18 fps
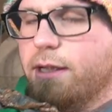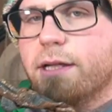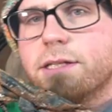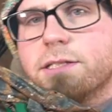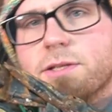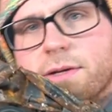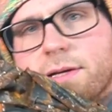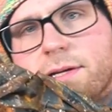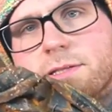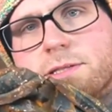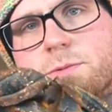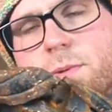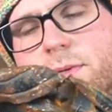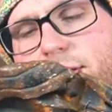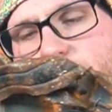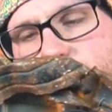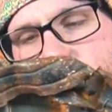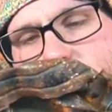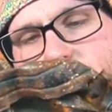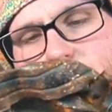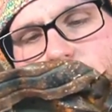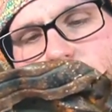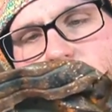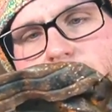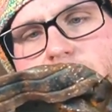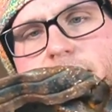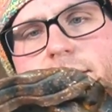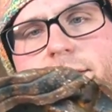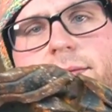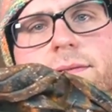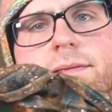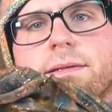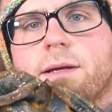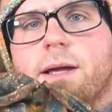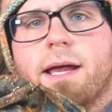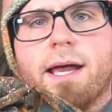So here's what he ended up being.
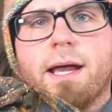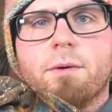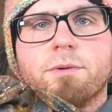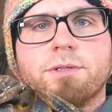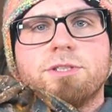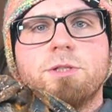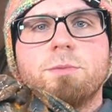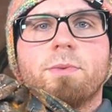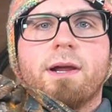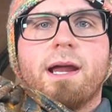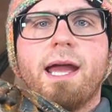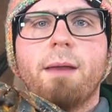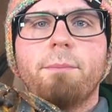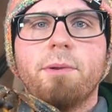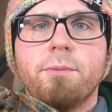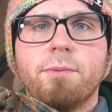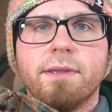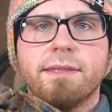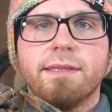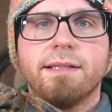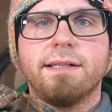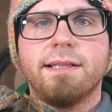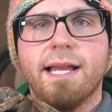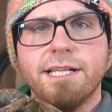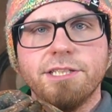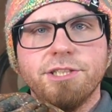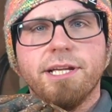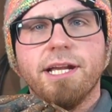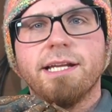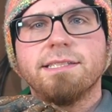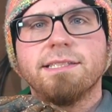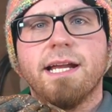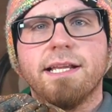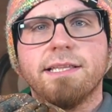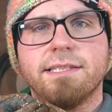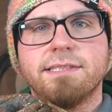We're super happy with it. Glad you guys
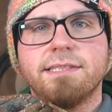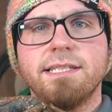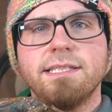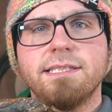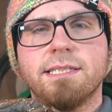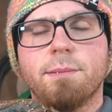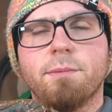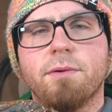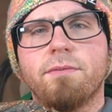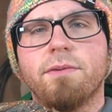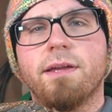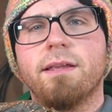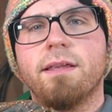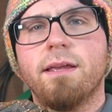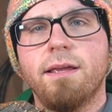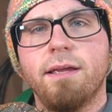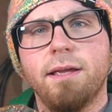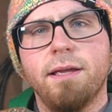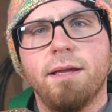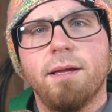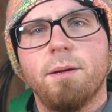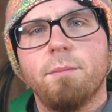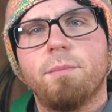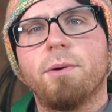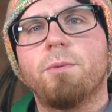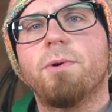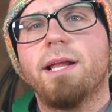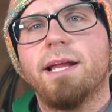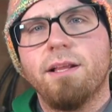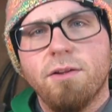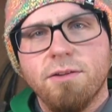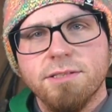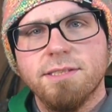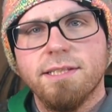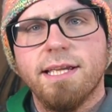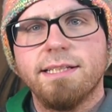got to see some of it. But what I'd
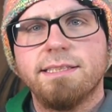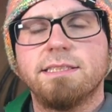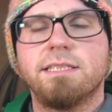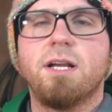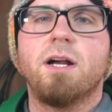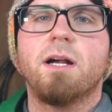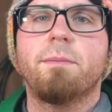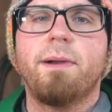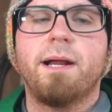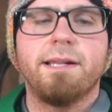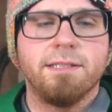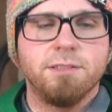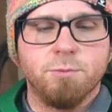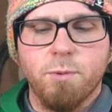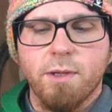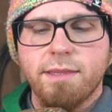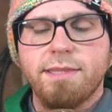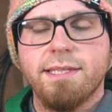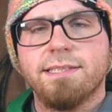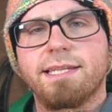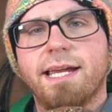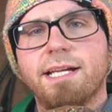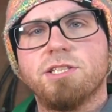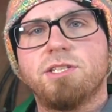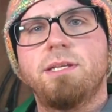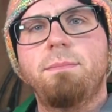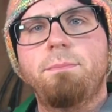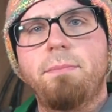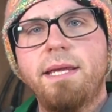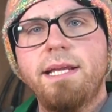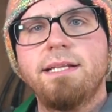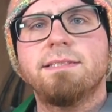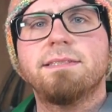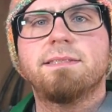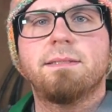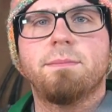also like to talk about is what this actually
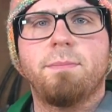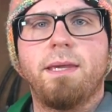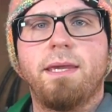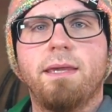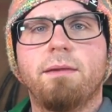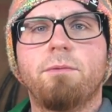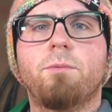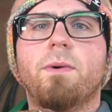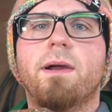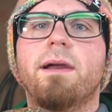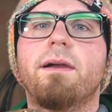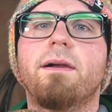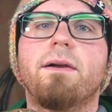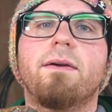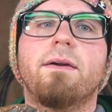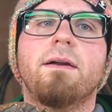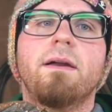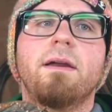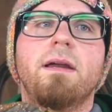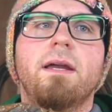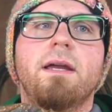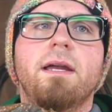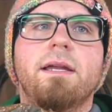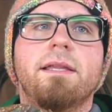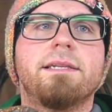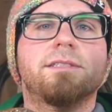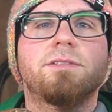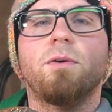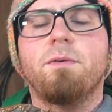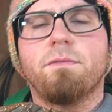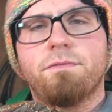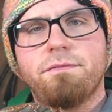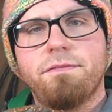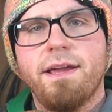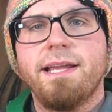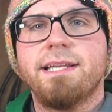means to me, where this whole
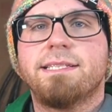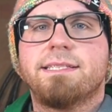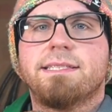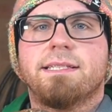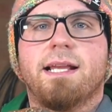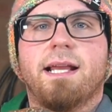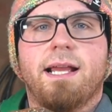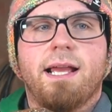face